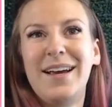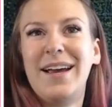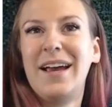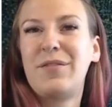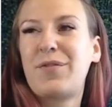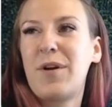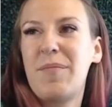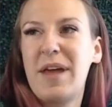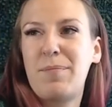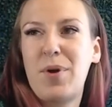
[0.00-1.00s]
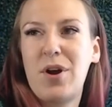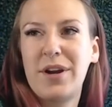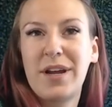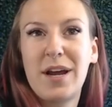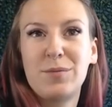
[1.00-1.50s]
And from that part,
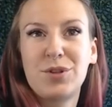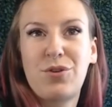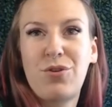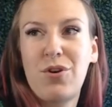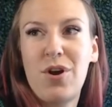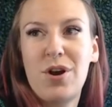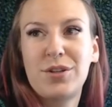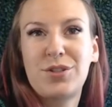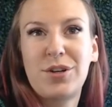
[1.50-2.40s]
it comes across her